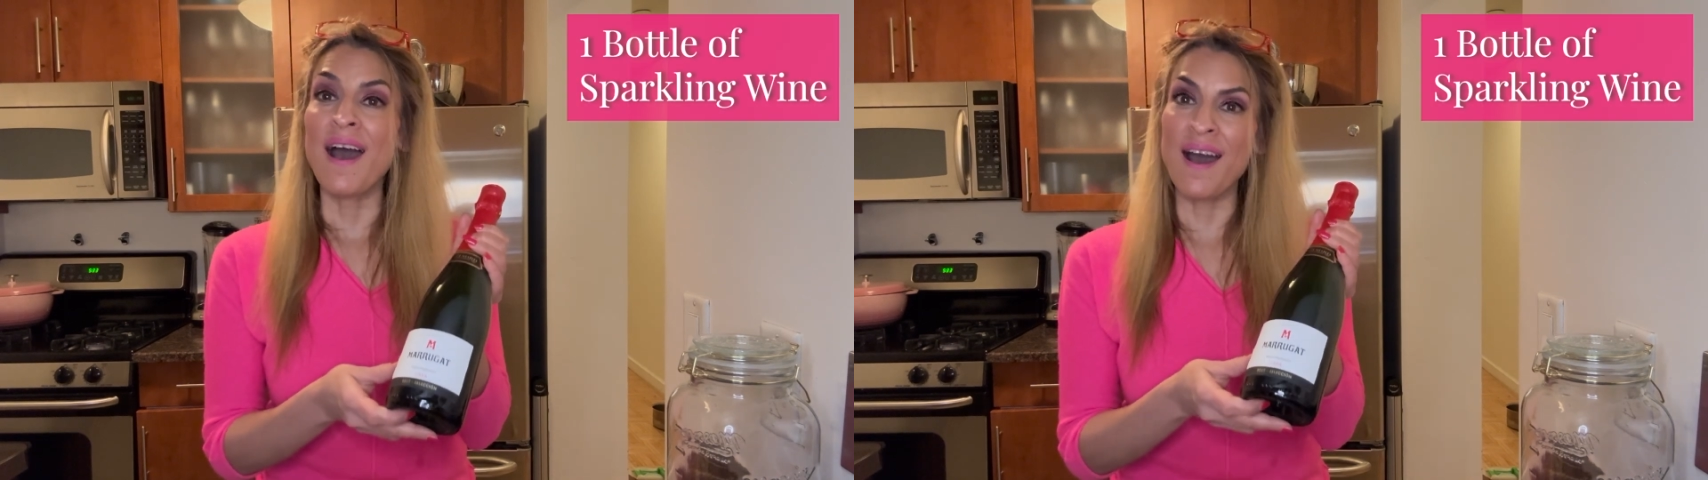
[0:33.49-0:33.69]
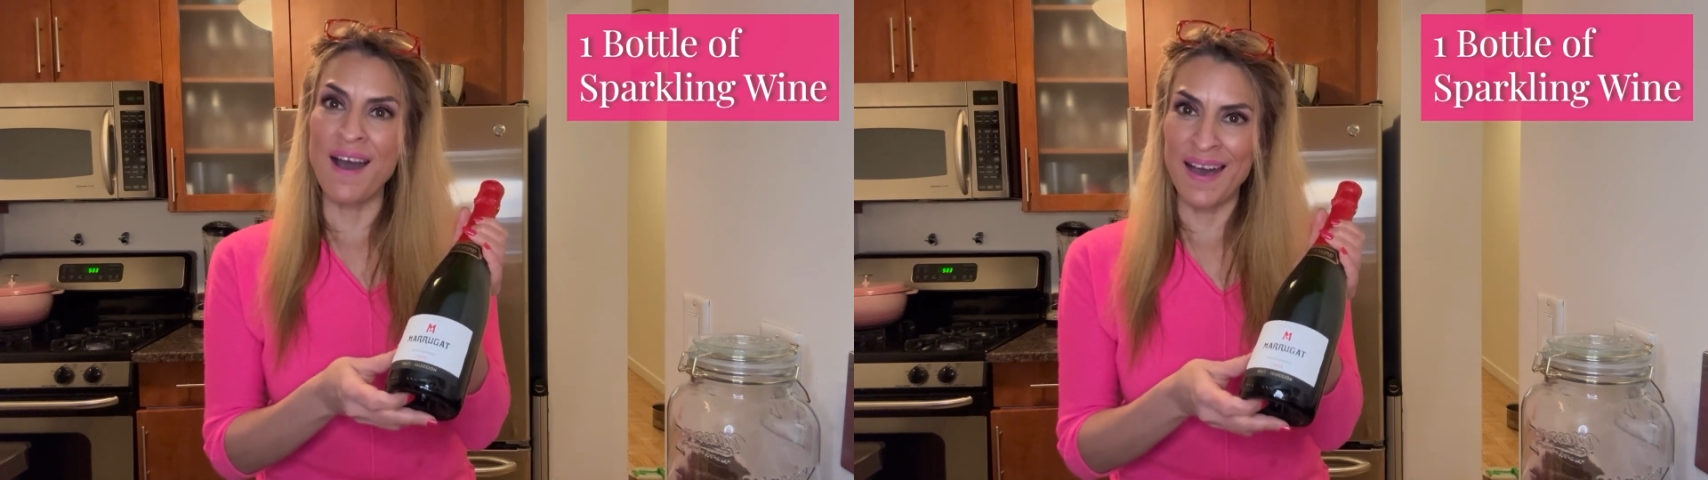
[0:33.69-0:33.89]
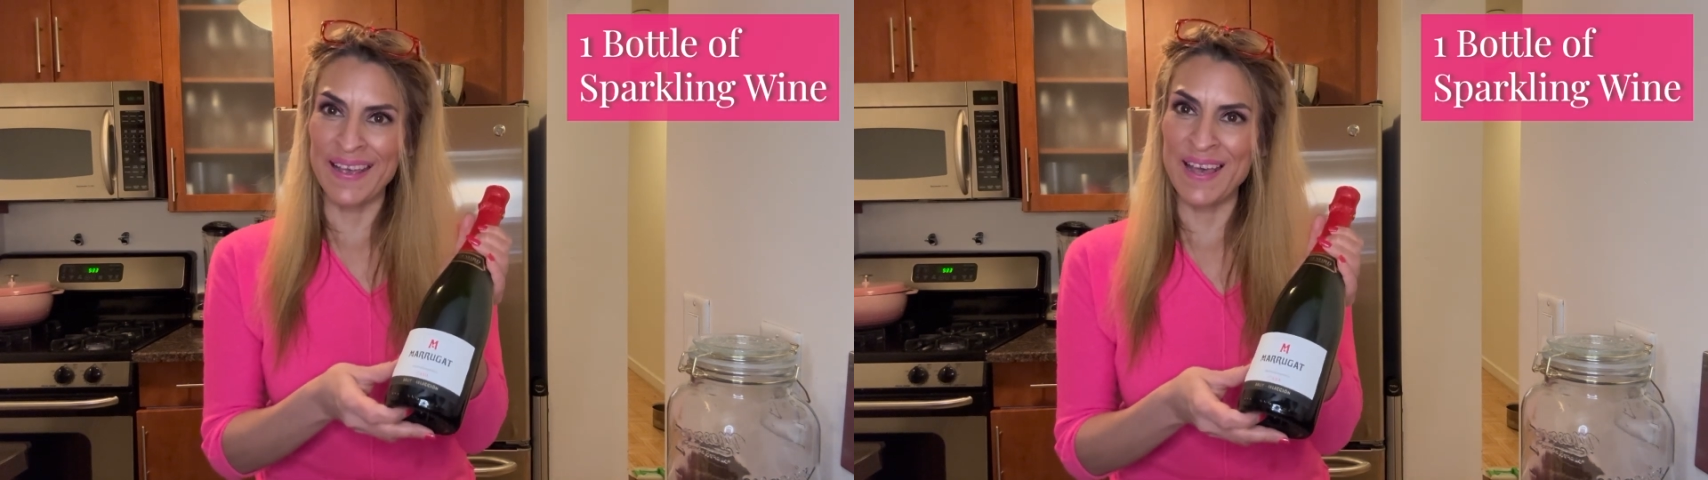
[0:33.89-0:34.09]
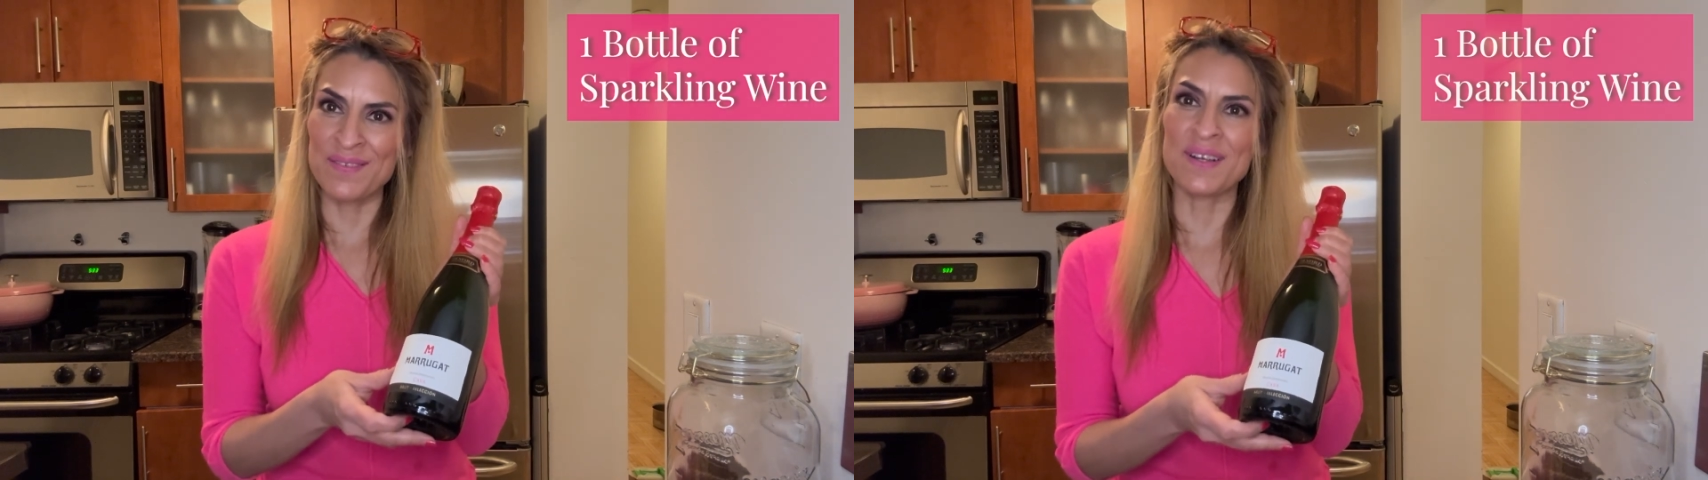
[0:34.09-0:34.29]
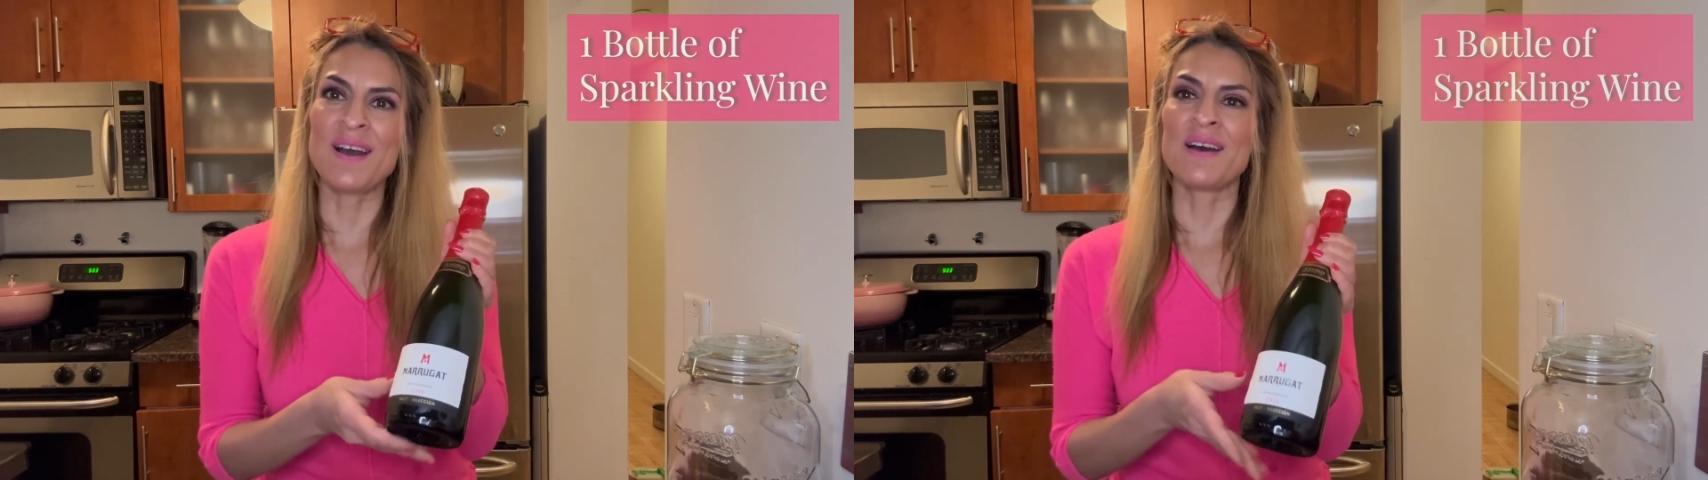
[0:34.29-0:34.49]
I
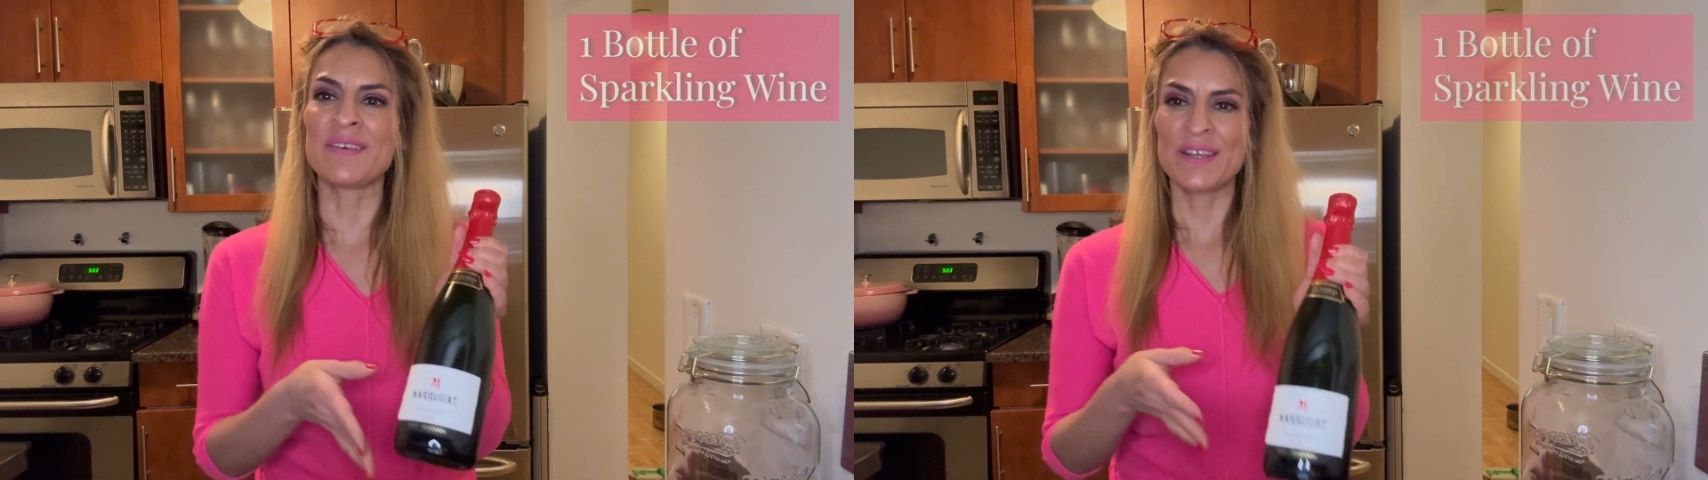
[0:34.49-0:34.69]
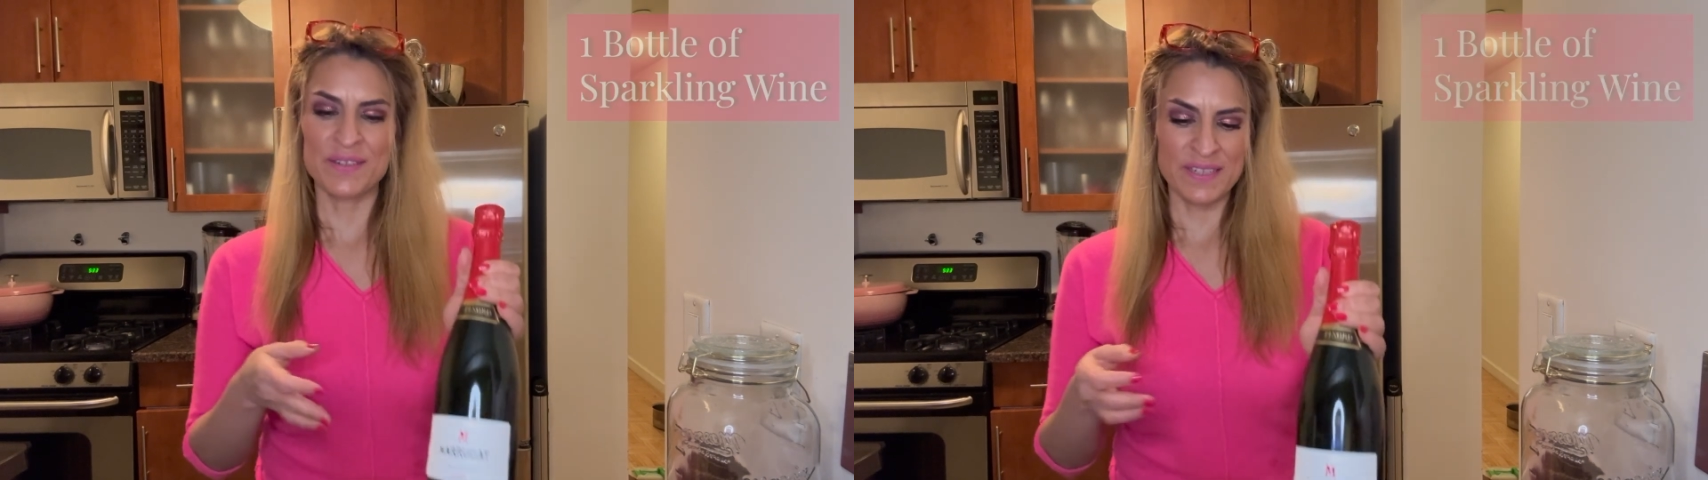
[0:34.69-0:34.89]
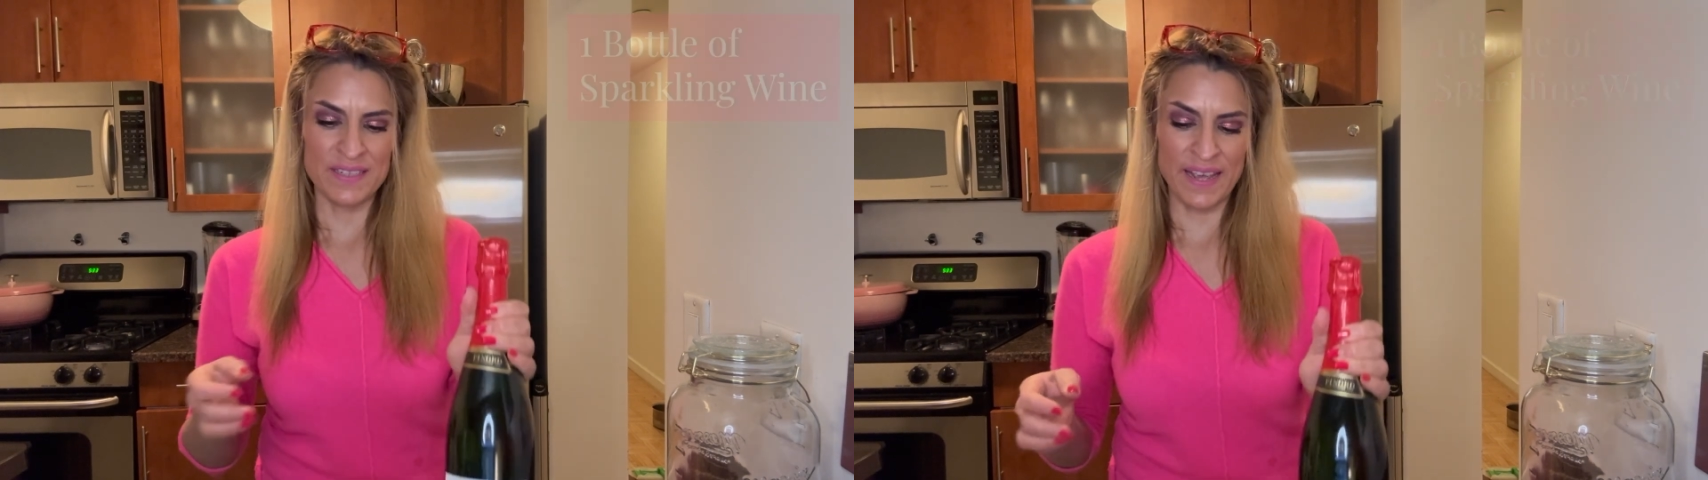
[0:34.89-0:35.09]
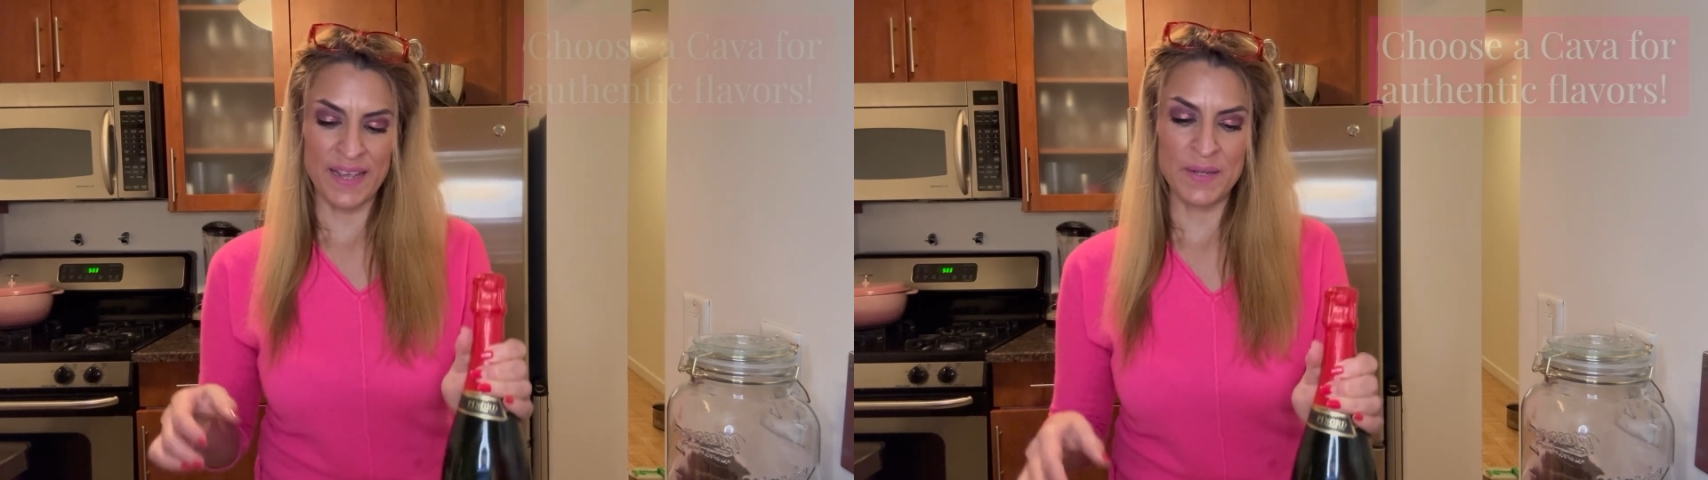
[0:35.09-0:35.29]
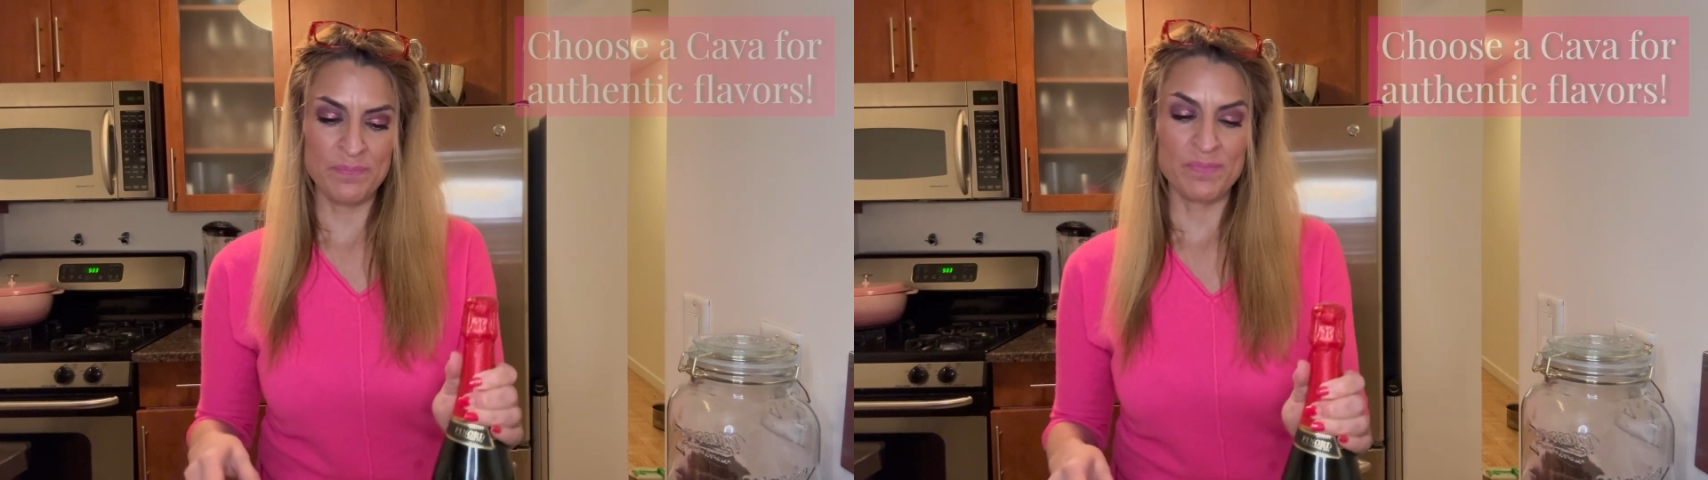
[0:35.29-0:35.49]
have a cava here
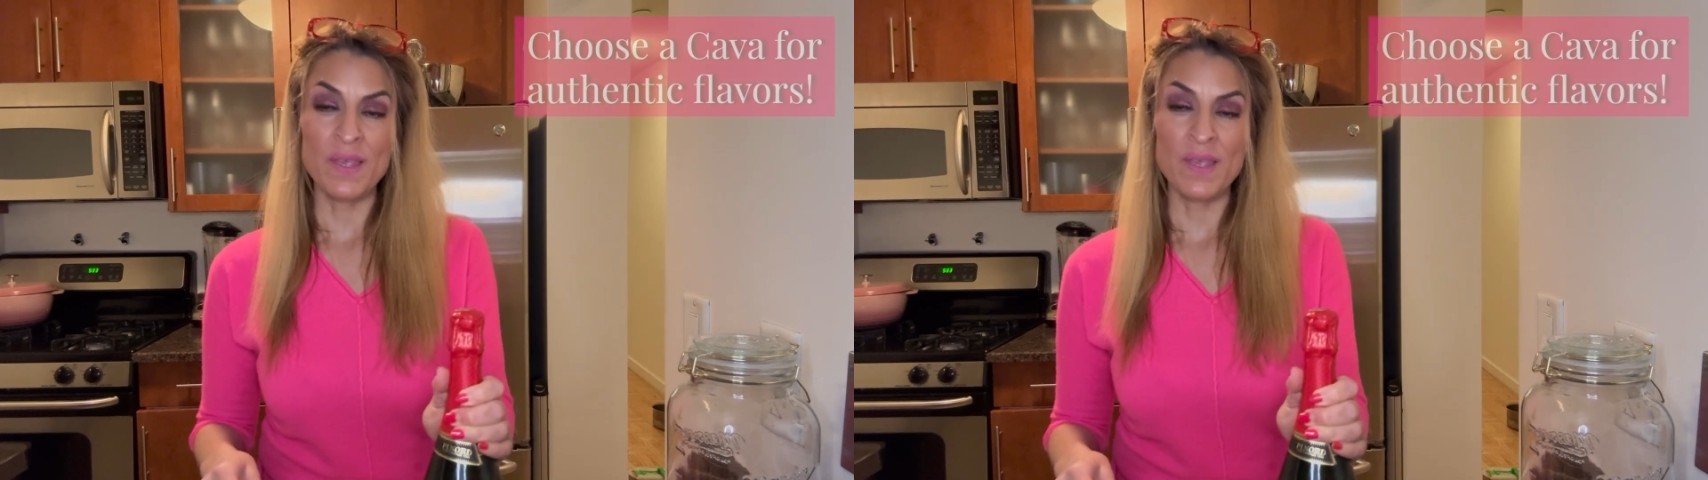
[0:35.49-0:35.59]
today.